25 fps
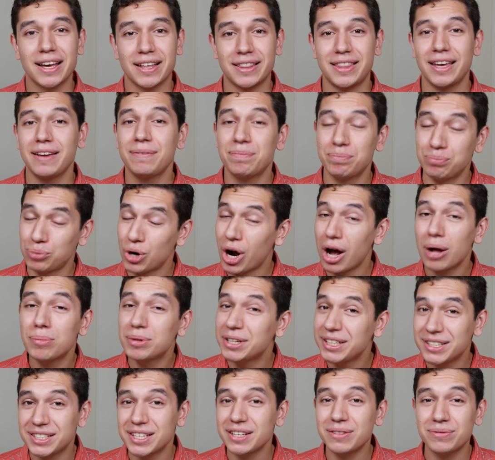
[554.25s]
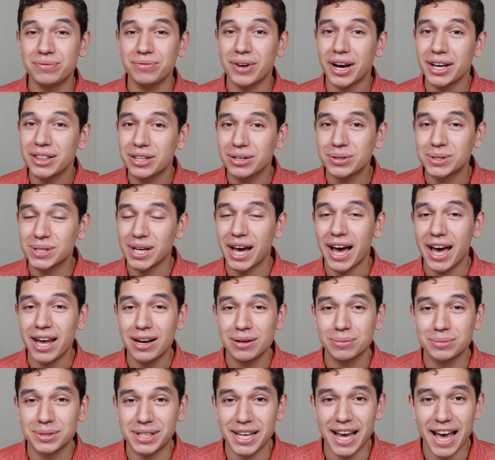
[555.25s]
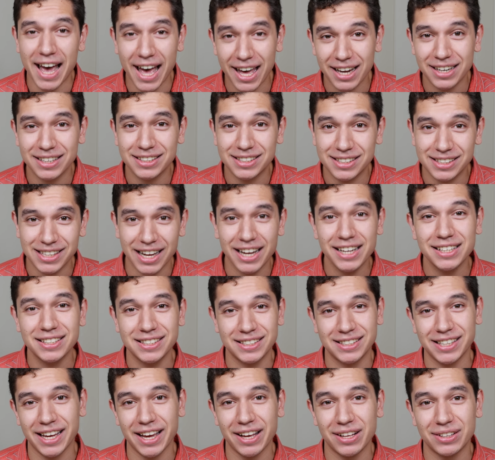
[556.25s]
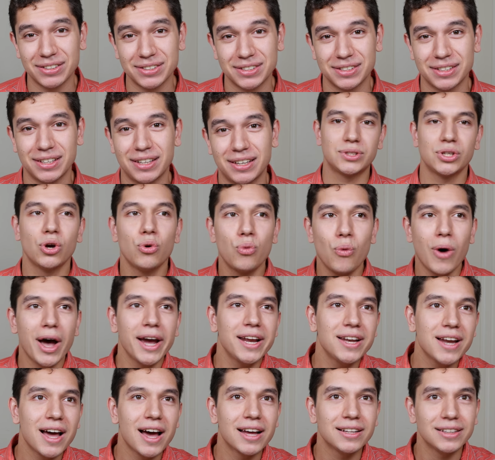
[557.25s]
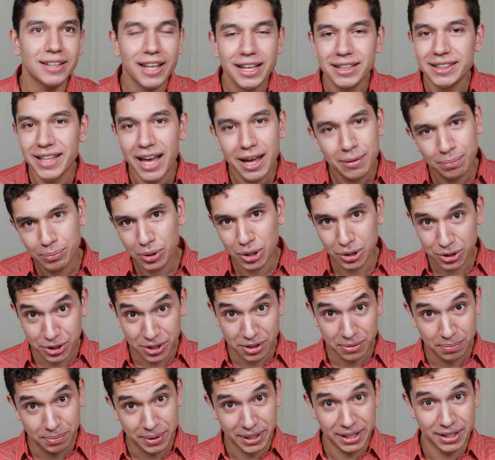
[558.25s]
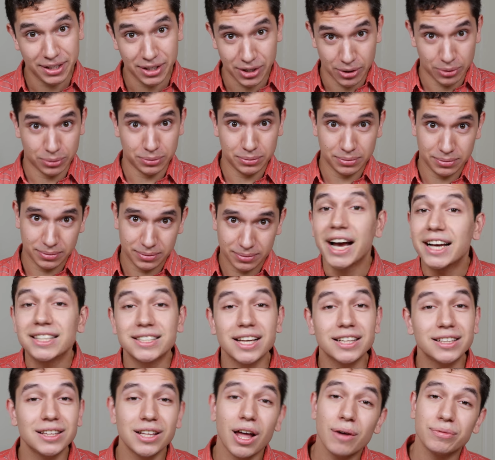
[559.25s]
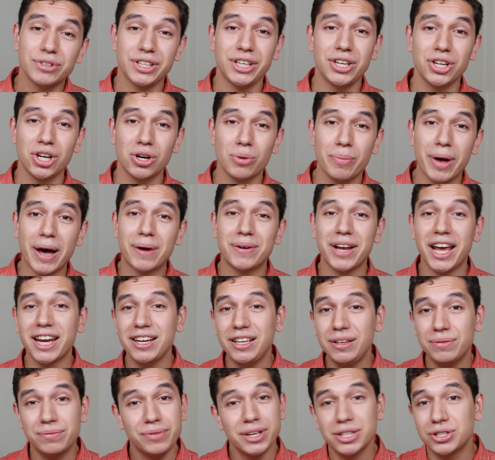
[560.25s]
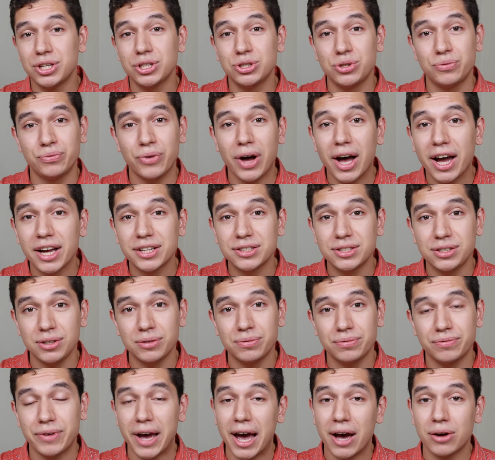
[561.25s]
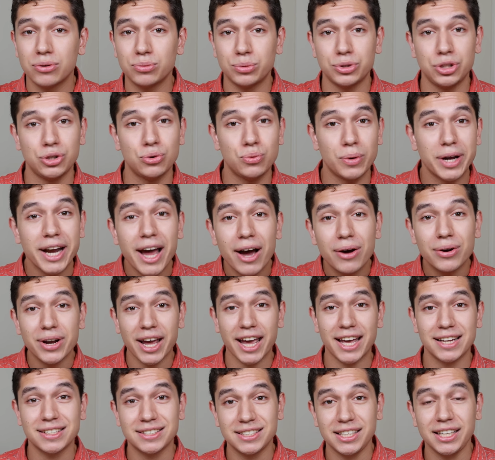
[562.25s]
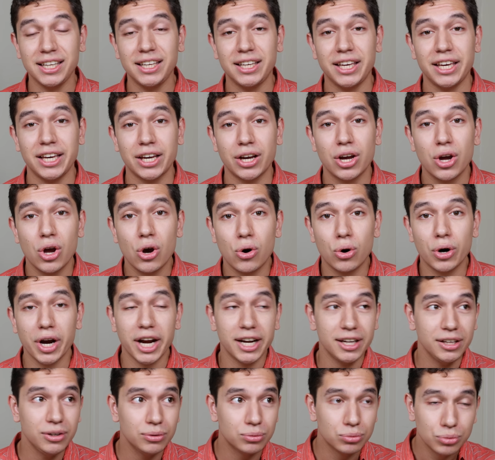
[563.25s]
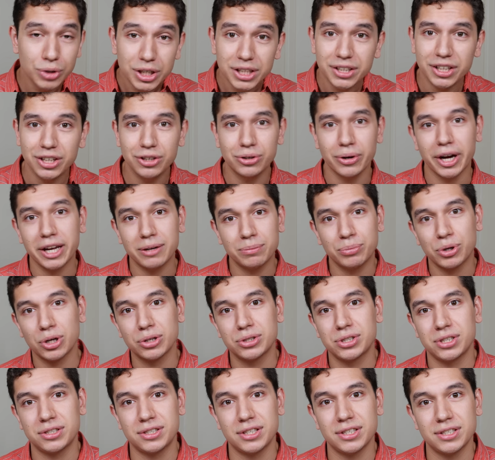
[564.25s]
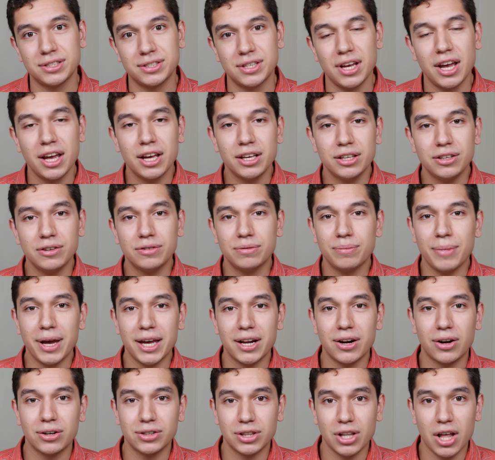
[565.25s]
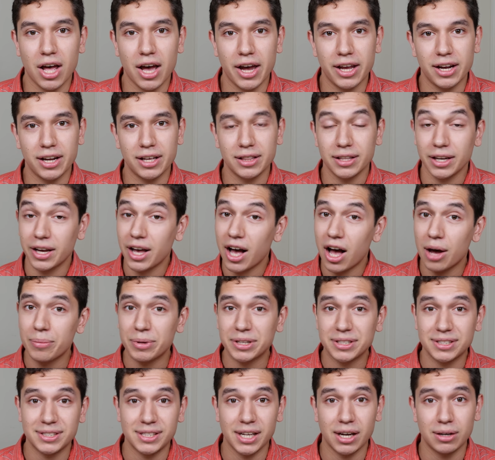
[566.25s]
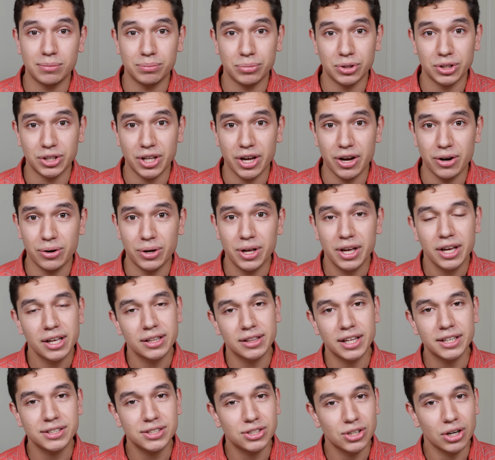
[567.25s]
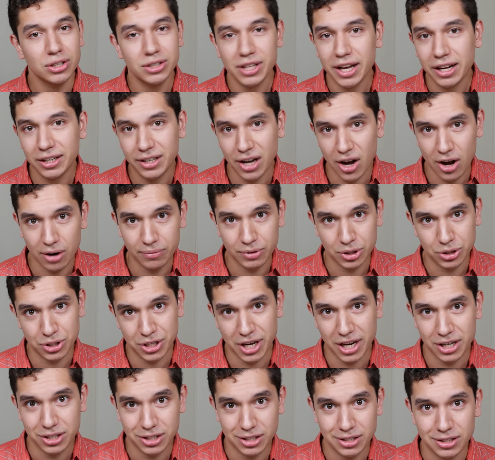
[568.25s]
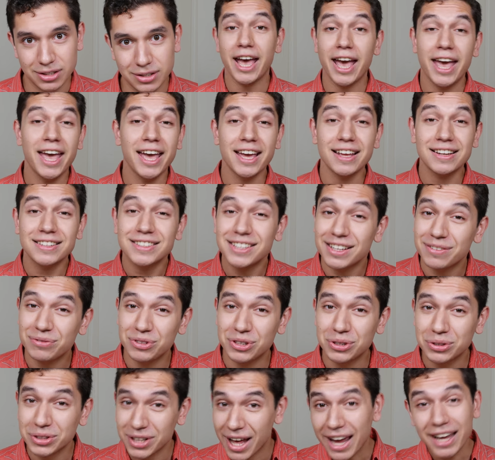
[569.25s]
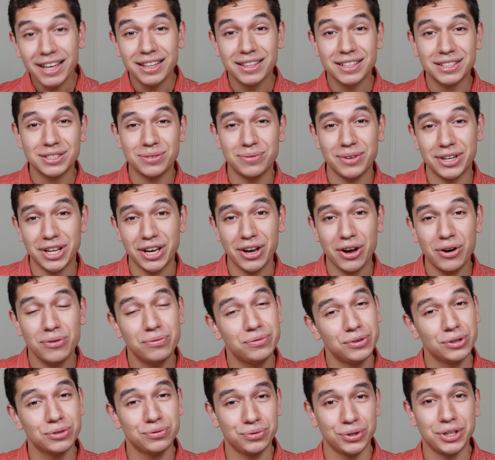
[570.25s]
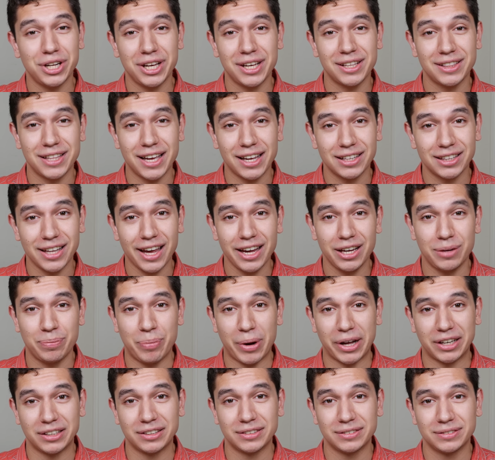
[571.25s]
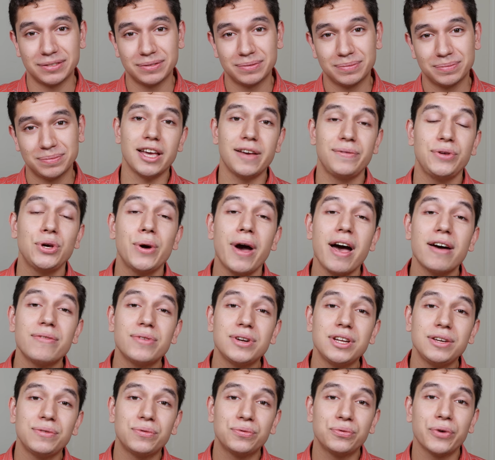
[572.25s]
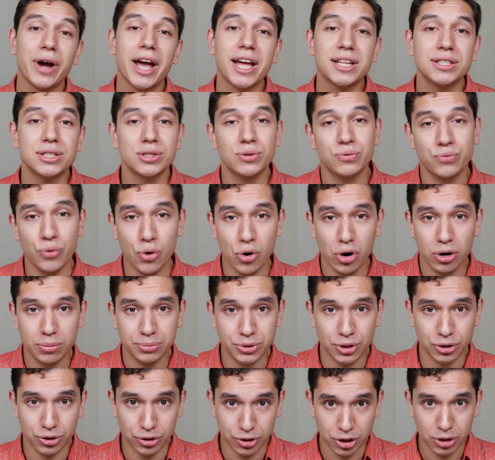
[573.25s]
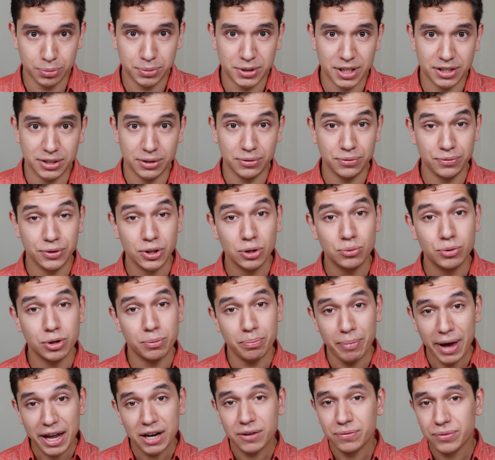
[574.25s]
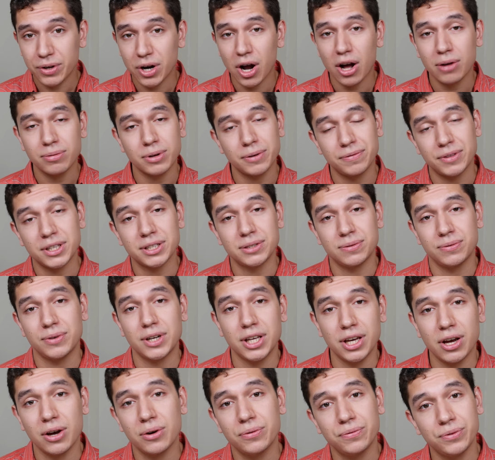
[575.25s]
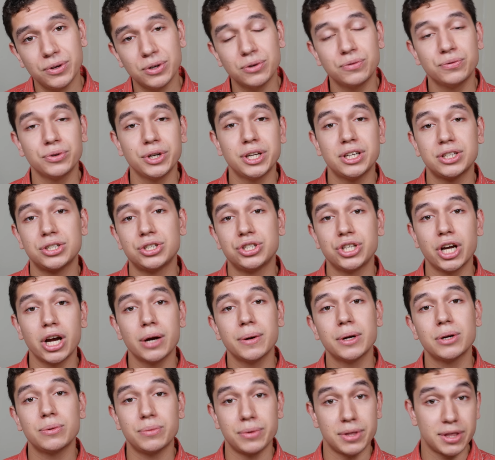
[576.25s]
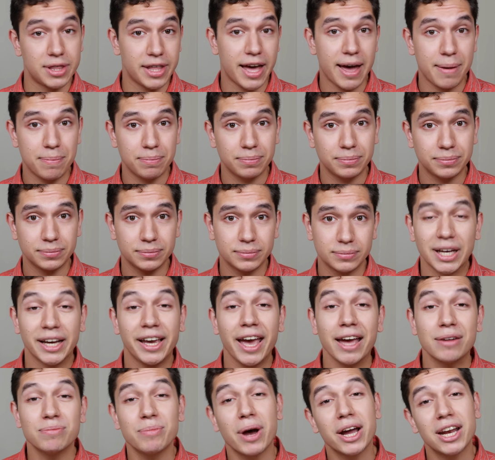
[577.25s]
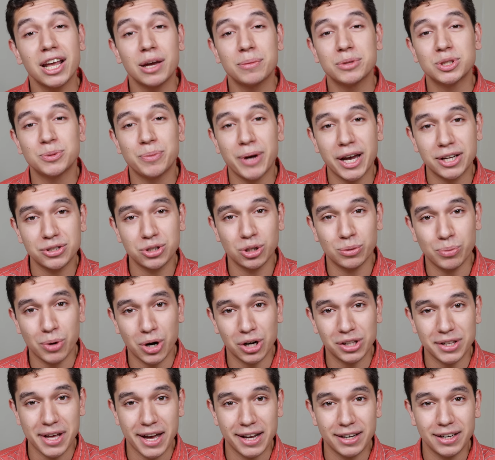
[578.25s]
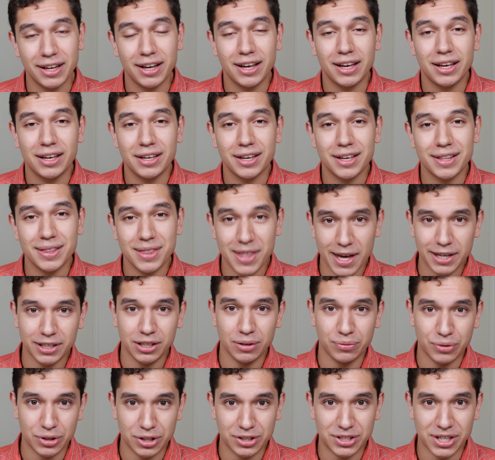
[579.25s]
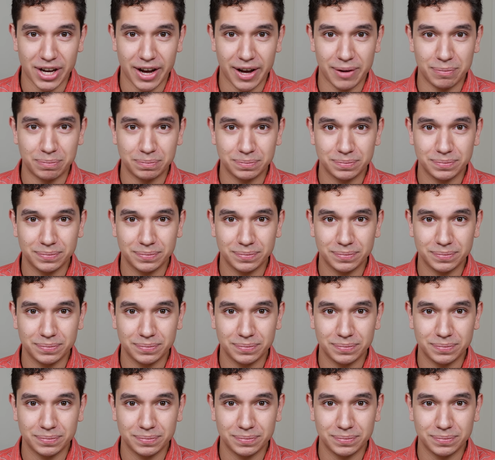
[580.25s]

They probably did find those items at estate sales. So why not let that person be you? Guys, I'd love to hear about any vintage finds you found when you went out antiquing or any really great purchases you've made online in the comments down below. Let's start that conversation. And if you like this video, feel free to hit that like button. If you have any friends, forums, or groups that you feel would benefit off of this video, feel free to share it with them. Again, my name is Patrick Marlett, and thank you for the time.